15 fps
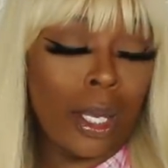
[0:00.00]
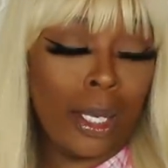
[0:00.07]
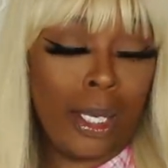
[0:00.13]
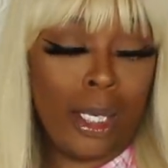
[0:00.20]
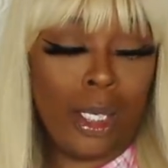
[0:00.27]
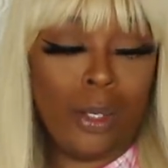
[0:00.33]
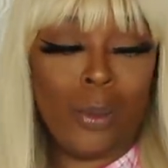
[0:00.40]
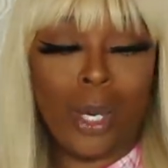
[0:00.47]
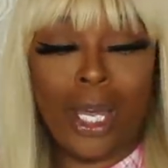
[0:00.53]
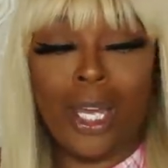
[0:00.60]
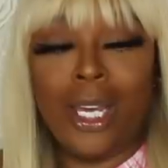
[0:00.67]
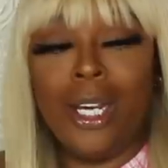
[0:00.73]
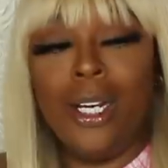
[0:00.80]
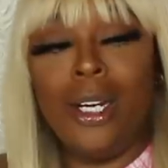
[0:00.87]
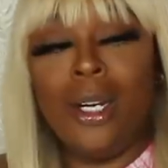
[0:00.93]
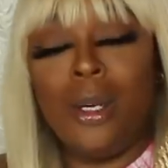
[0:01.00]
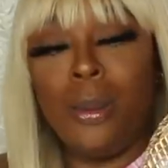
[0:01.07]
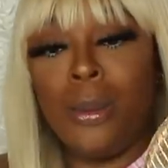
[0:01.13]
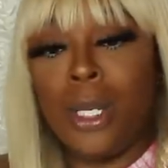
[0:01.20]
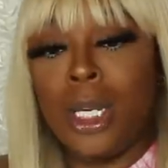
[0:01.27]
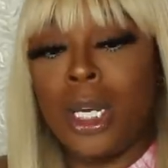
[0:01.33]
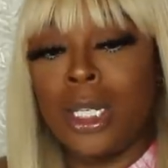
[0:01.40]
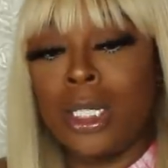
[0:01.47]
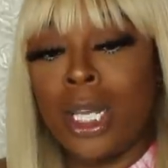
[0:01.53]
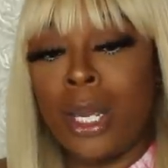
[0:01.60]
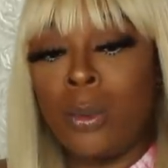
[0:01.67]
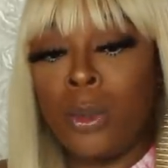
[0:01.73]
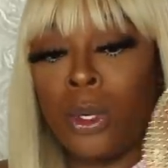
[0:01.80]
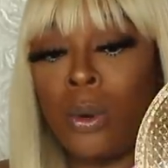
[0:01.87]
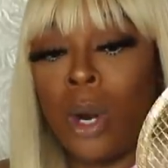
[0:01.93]
Anyway, um, because
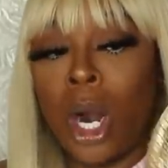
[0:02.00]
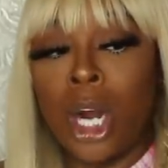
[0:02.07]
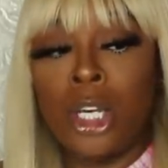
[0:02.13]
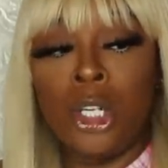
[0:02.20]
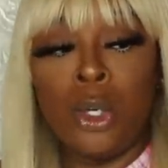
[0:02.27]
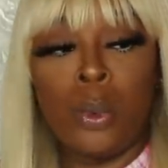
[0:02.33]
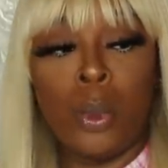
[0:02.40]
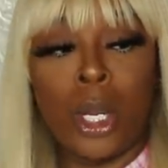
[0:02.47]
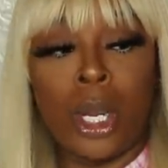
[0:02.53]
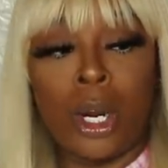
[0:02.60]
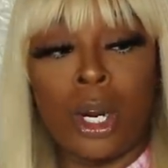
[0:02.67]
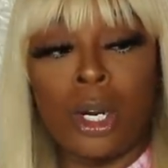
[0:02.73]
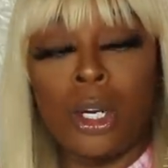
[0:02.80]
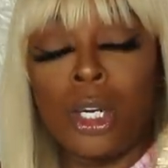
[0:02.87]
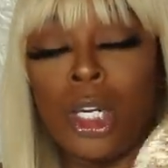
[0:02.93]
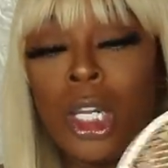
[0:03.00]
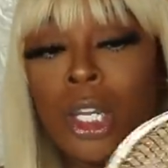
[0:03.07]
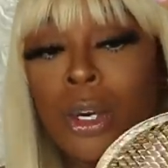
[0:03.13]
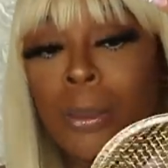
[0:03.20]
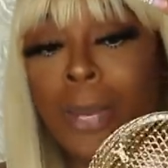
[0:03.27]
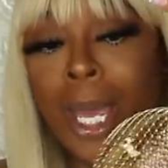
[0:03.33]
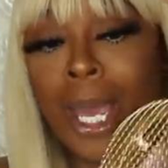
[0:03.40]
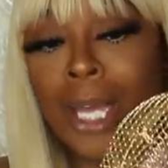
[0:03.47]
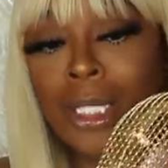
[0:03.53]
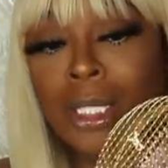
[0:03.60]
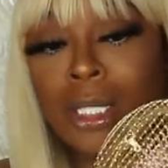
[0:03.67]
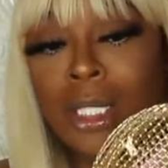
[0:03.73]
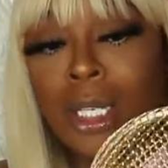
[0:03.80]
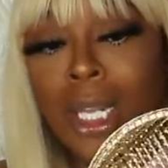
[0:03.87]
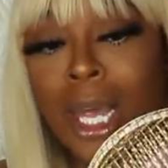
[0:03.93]
they require you to wear clear bags
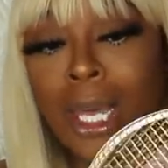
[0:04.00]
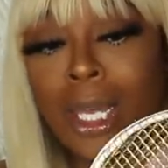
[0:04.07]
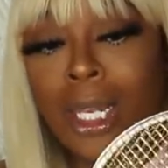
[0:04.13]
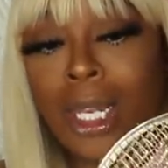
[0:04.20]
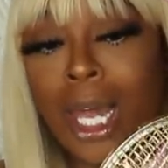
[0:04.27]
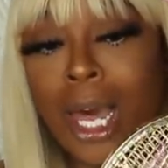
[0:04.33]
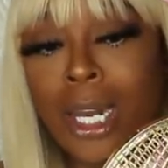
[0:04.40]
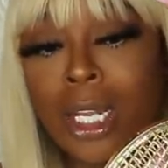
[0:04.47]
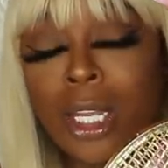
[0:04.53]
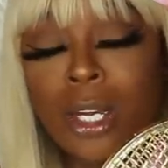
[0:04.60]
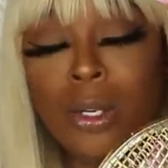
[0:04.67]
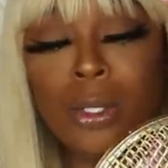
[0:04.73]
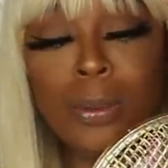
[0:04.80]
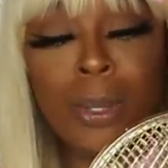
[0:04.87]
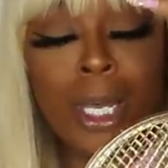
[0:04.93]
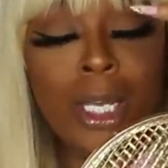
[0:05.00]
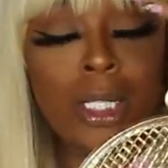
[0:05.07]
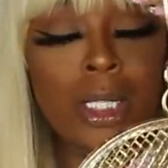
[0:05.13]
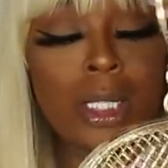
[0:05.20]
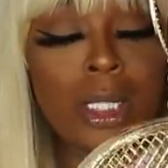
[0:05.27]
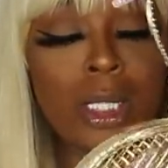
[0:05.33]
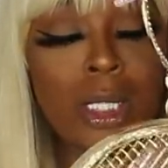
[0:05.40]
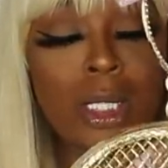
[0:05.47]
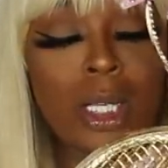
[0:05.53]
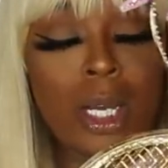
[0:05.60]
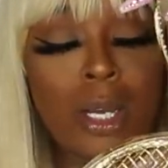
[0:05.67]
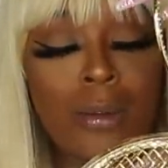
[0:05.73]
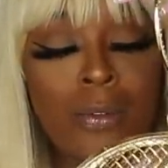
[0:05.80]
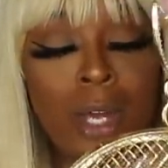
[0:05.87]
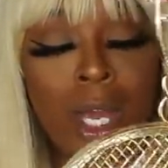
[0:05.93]
into like a lot of those places and
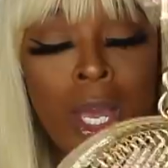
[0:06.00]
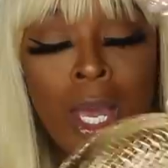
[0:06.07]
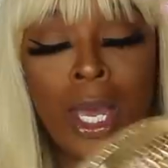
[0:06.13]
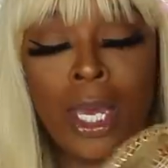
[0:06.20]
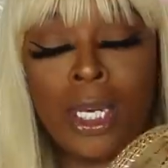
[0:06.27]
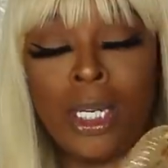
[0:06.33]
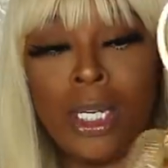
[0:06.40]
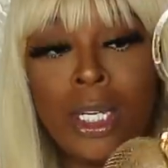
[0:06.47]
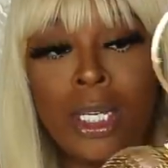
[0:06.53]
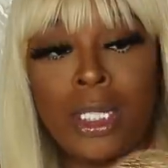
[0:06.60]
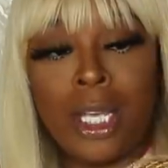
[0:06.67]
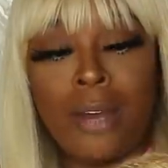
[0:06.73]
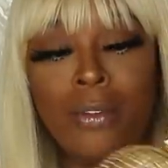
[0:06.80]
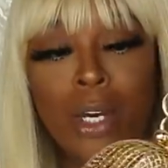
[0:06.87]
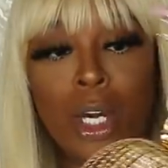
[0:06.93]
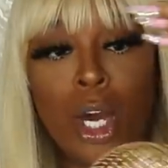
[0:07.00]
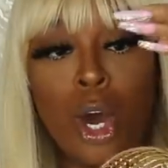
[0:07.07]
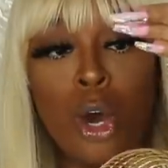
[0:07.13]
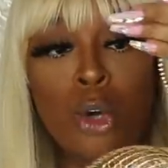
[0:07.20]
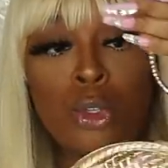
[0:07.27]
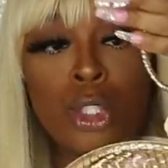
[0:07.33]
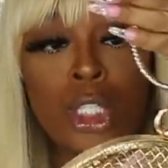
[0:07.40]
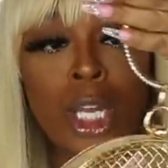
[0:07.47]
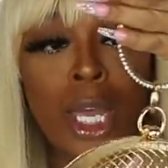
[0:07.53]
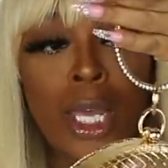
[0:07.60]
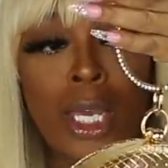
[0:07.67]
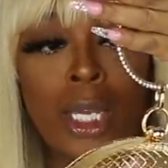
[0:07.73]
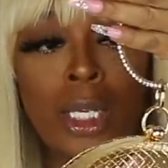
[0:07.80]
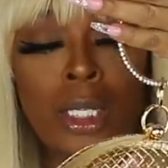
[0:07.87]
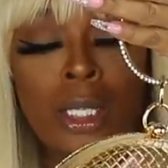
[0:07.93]
stuff. And it does have a gold
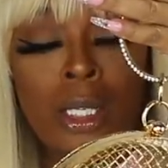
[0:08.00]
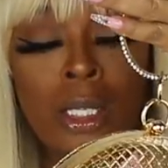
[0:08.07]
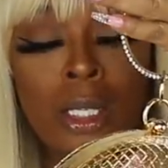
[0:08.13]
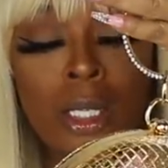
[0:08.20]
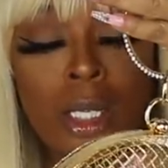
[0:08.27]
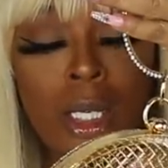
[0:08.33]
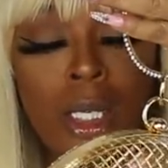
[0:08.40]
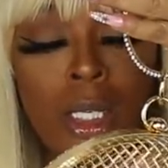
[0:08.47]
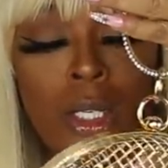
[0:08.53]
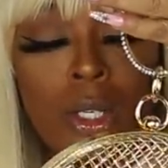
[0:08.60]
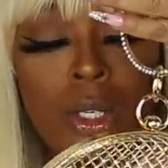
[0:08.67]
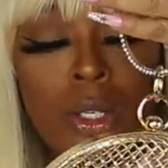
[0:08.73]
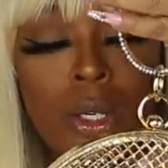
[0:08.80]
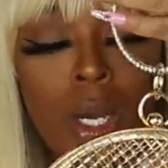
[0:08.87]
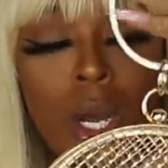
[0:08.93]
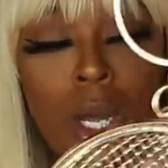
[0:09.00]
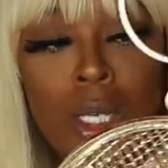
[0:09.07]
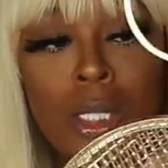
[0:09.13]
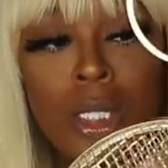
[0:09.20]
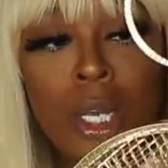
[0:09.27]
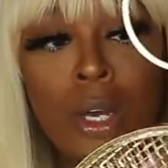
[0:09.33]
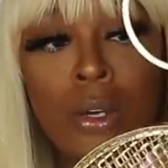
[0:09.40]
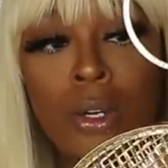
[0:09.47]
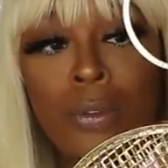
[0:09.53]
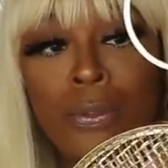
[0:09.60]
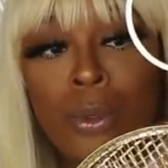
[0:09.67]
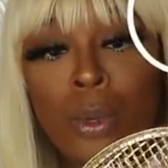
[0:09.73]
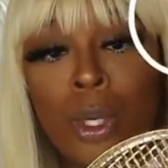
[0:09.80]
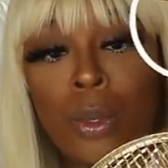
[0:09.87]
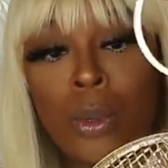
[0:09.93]
chain in here also if
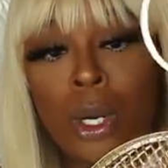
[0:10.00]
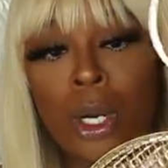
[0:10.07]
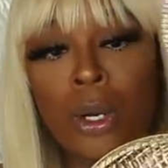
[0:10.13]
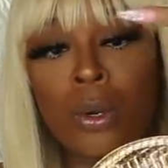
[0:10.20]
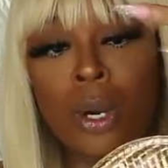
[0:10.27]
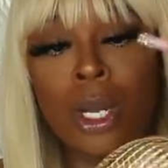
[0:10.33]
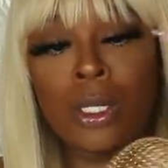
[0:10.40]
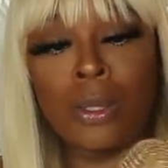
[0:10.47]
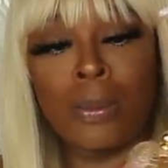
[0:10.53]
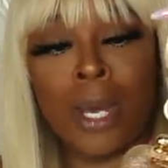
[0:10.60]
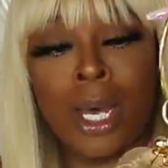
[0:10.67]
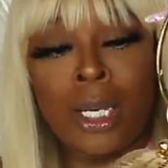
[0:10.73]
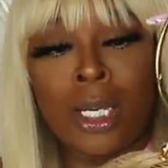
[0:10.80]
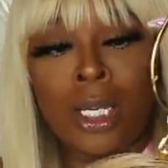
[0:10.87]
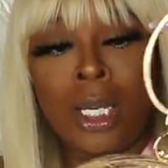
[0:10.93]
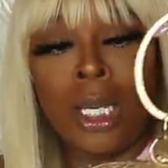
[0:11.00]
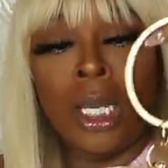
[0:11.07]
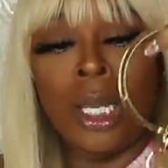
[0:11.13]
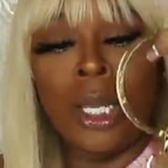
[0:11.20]
you want to wear a crossbody.